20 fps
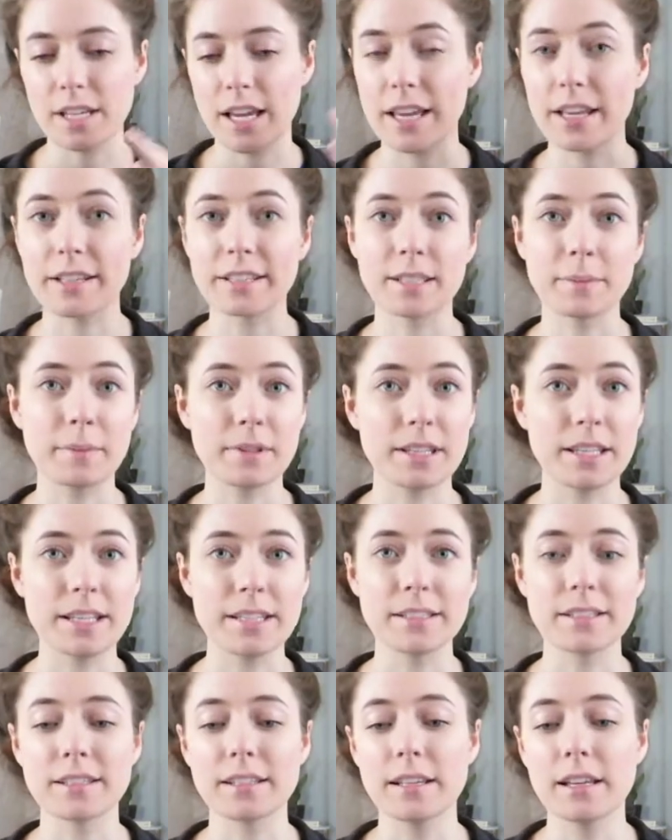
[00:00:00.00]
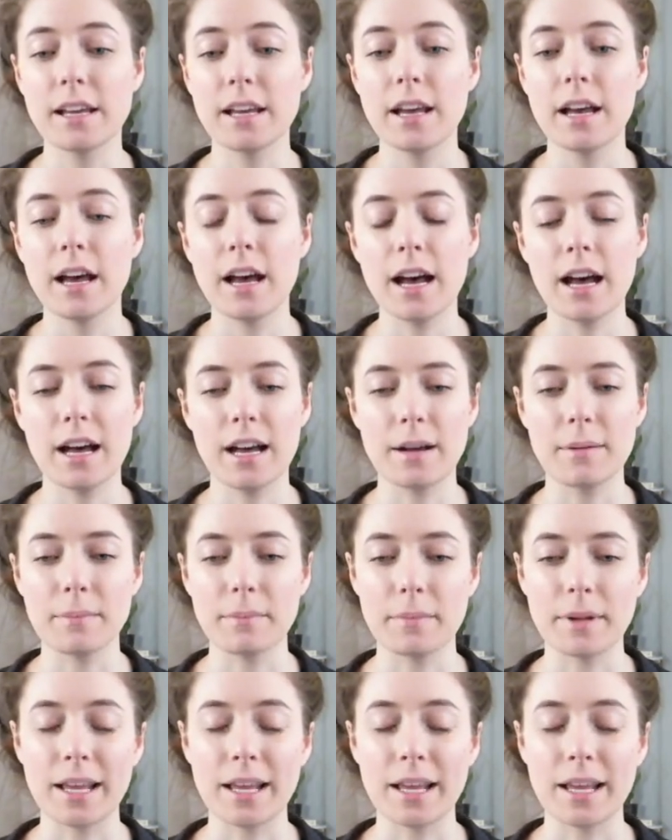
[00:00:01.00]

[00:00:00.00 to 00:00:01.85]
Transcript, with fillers: take some of these, um,